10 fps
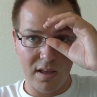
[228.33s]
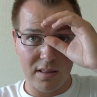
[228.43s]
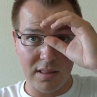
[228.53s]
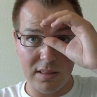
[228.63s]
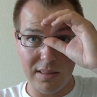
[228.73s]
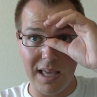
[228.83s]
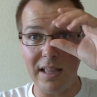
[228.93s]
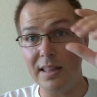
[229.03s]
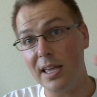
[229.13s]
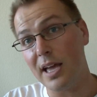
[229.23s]

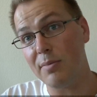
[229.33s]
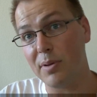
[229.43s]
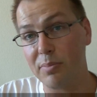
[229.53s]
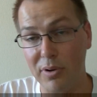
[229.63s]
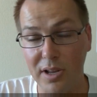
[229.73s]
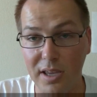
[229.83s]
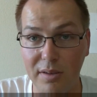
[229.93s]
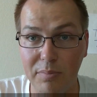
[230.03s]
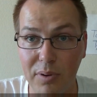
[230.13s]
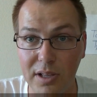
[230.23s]
Lately, I've been
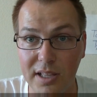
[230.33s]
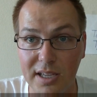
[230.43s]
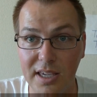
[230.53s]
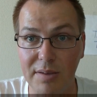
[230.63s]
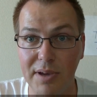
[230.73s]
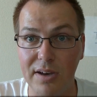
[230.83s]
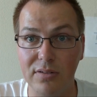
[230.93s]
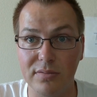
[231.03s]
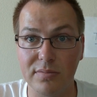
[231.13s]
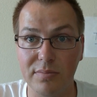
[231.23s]
pretty lucky about
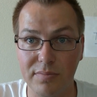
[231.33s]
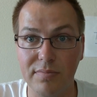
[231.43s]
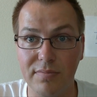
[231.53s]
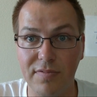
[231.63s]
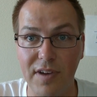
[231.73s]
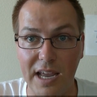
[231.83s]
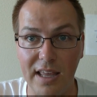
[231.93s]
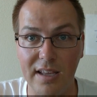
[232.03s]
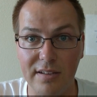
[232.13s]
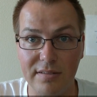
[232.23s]

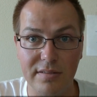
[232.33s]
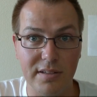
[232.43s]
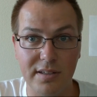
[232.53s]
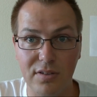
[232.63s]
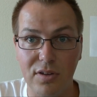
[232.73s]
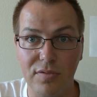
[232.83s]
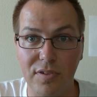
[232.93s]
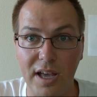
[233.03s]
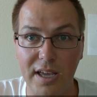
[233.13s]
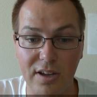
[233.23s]
fighting
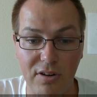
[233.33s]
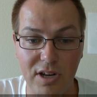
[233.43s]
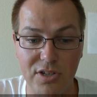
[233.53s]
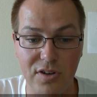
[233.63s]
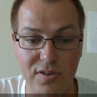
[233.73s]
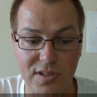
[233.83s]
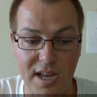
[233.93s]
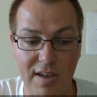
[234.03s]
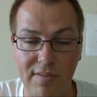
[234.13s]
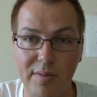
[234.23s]
flying creatures and
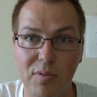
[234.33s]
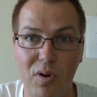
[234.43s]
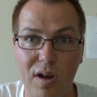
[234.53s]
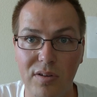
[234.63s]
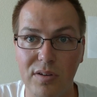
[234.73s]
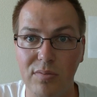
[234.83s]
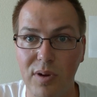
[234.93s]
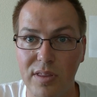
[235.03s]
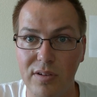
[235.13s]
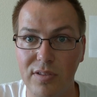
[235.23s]
having them grounded,
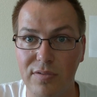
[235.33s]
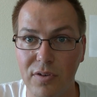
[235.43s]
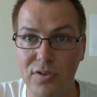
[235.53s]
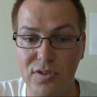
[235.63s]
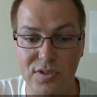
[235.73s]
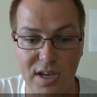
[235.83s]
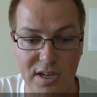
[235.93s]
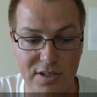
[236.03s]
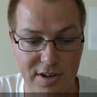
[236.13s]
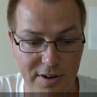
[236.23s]
whether in the first or
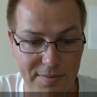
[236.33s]
second turn.